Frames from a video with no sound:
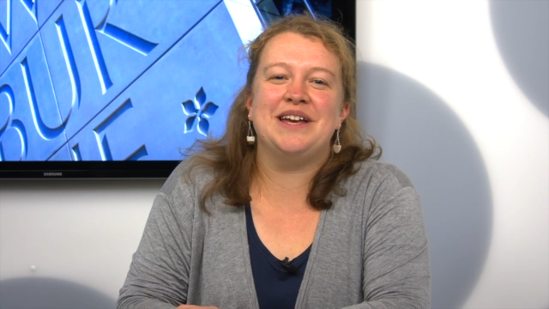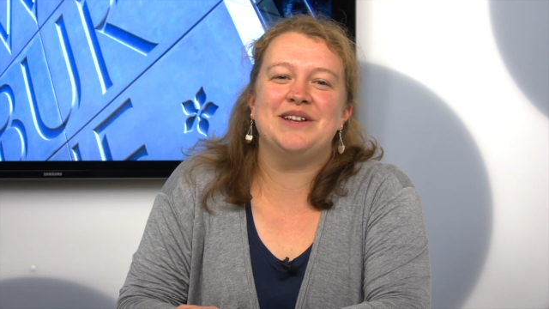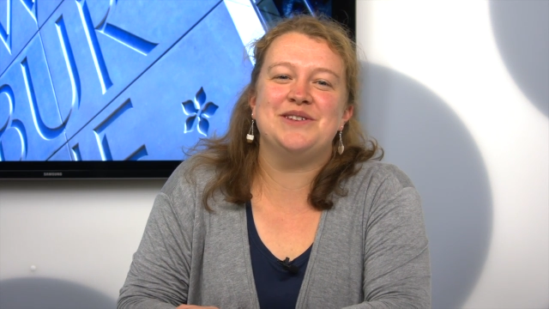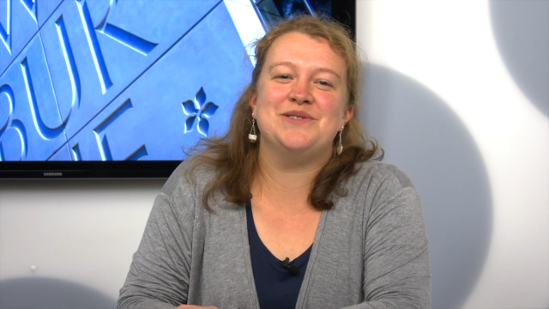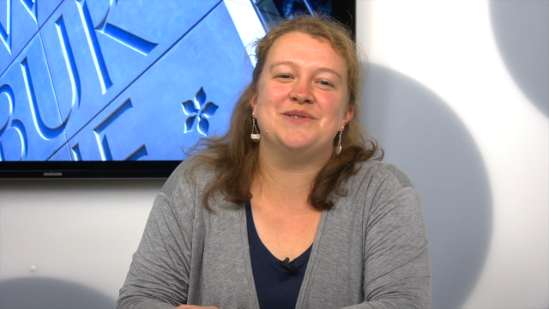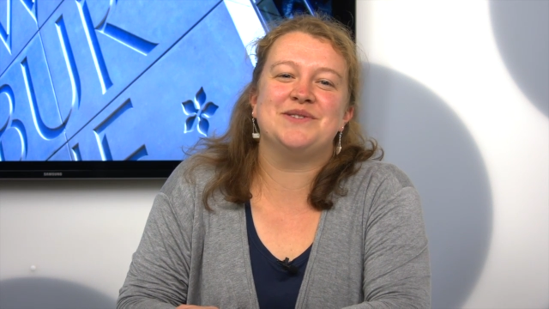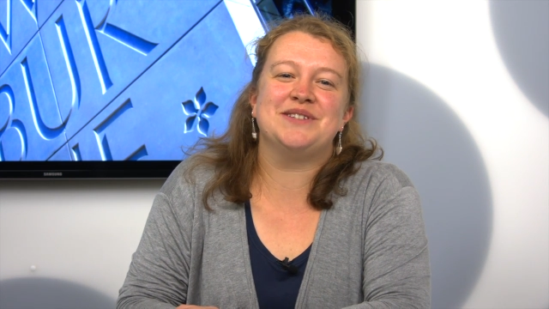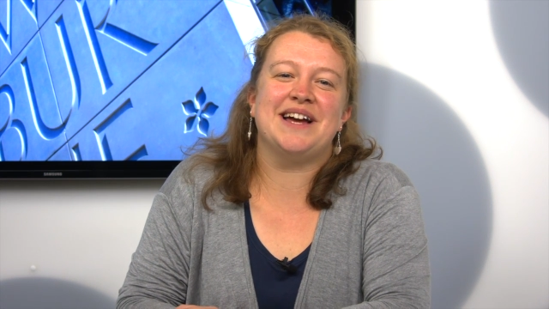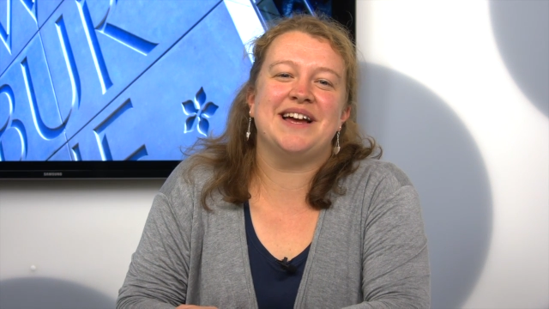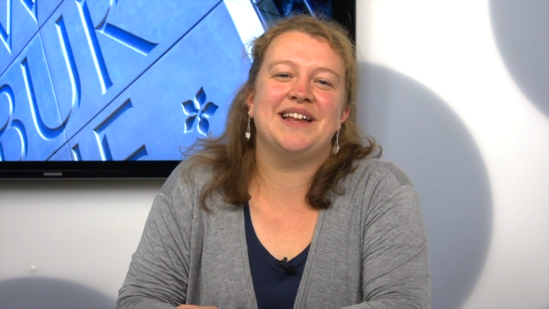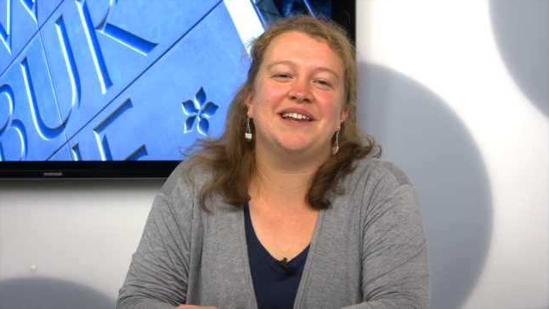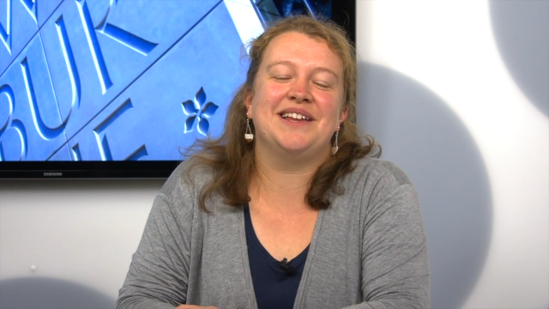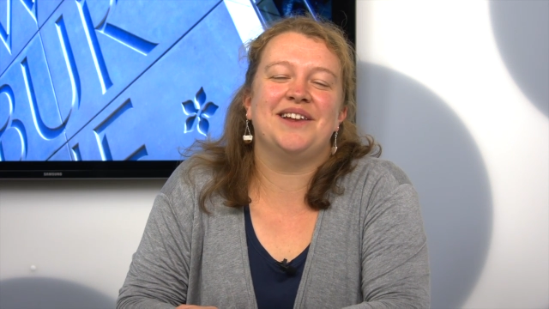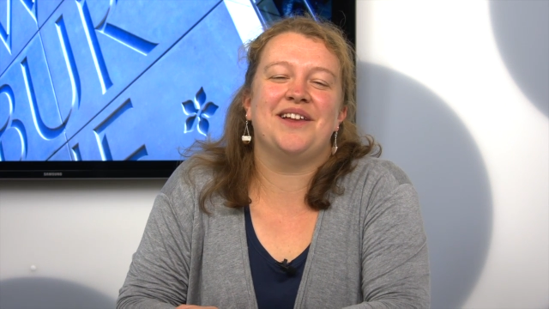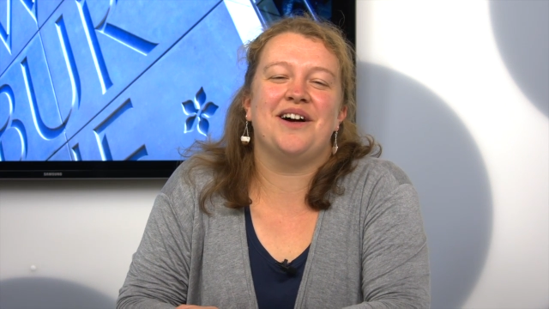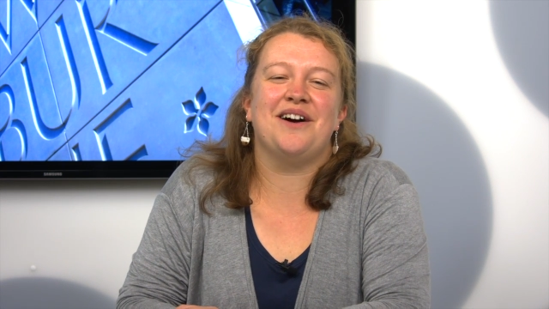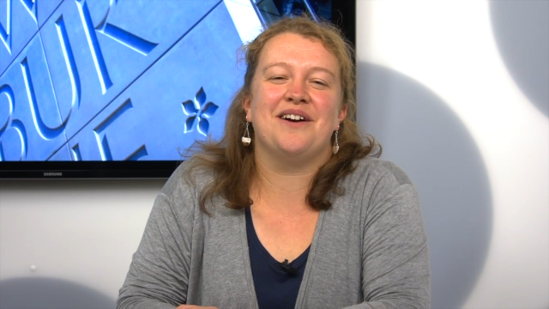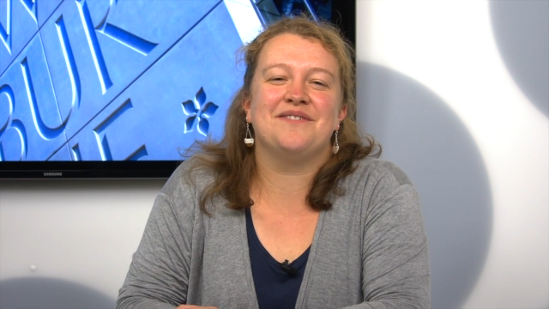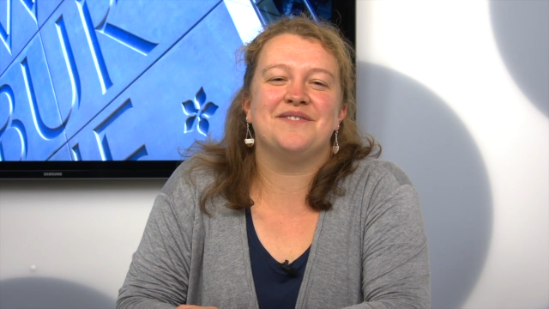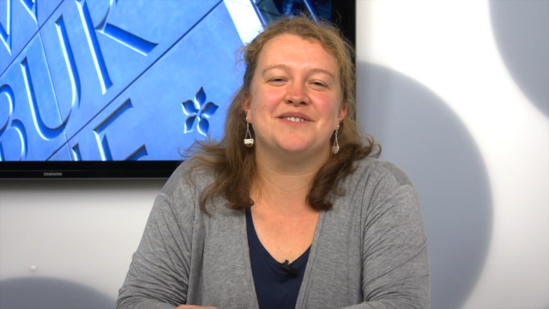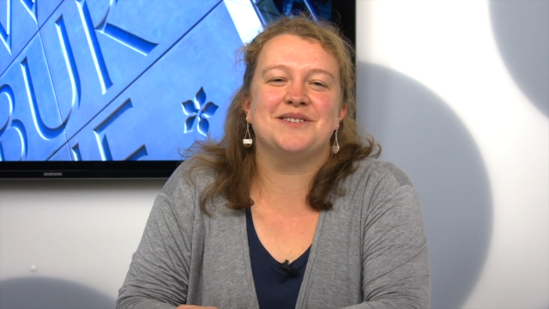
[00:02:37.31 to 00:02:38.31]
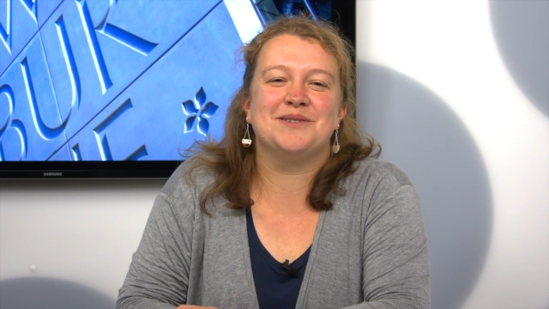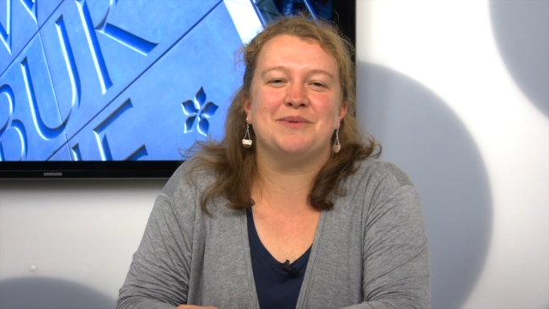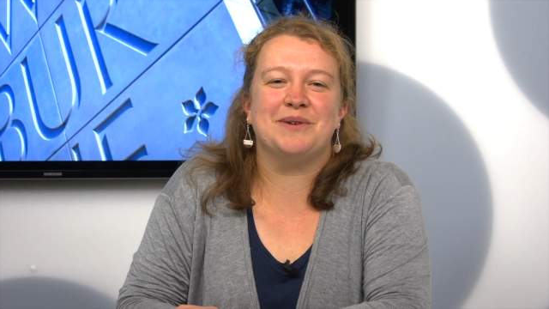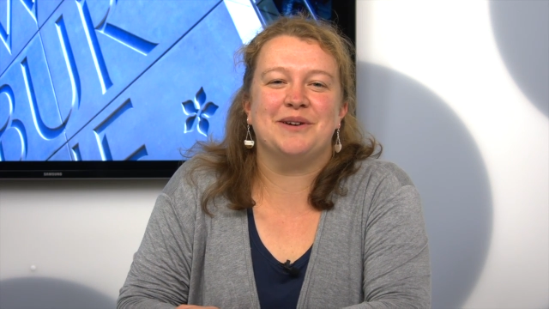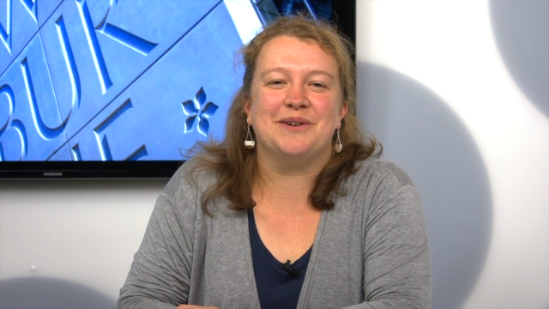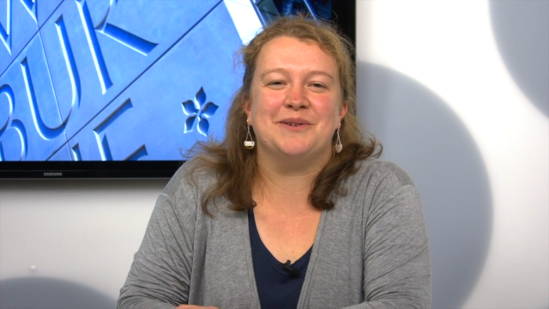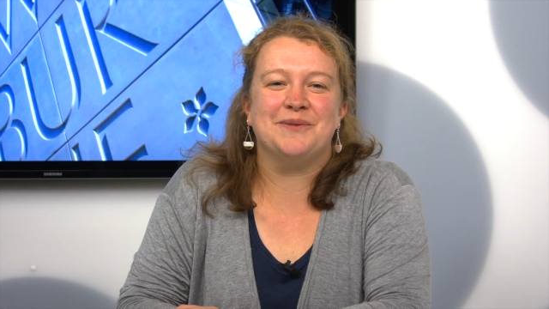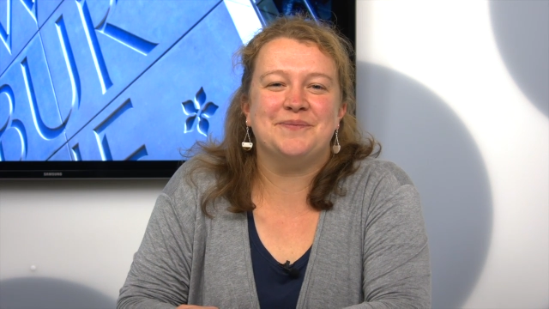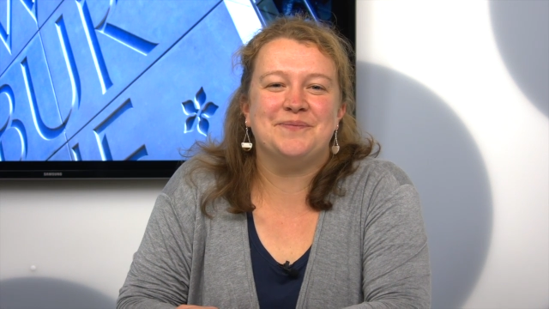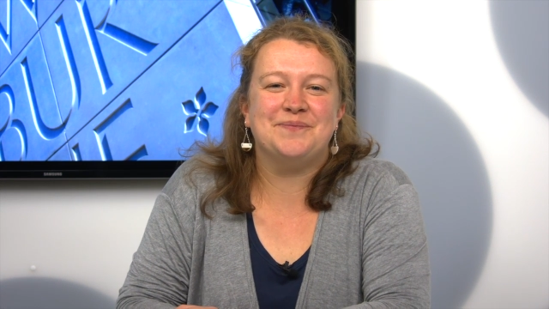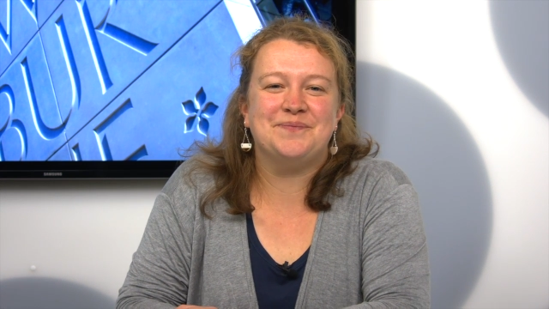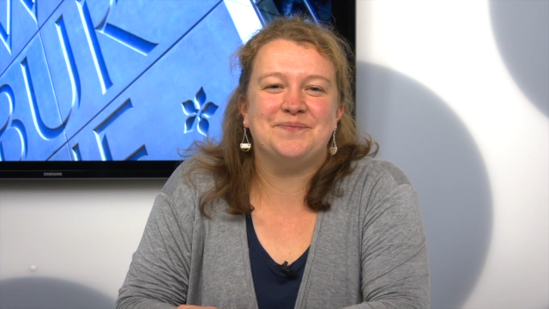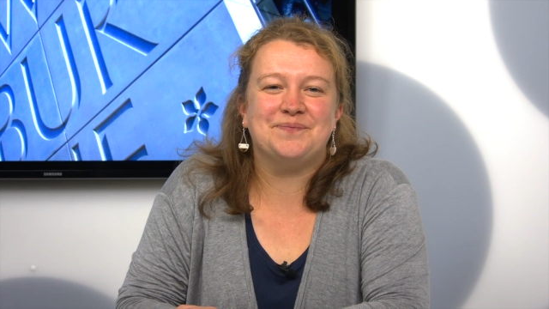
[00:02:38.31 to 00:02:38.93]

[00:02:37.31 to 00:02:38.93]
in your daily life as well.